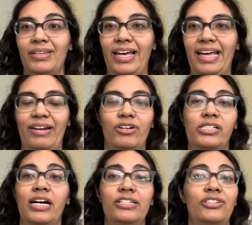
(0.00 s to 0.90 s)
in
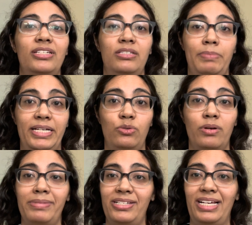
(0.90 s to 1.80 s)
regards to Spain's
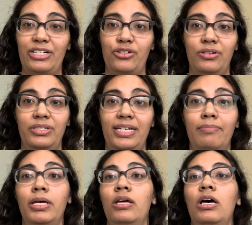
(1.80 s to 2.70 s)
women's national
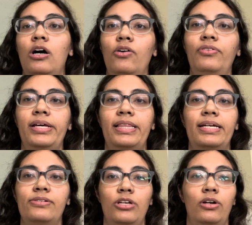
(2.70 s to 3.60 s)
team. Hopefully
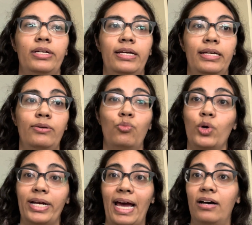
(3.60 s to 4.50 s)
things are going to
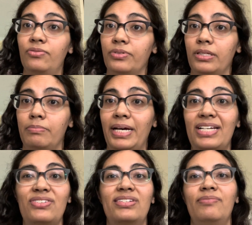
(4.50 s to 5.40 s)
work out for the
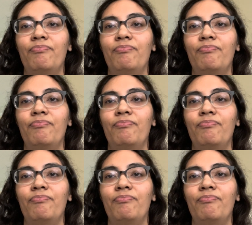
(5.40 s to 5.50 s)
best.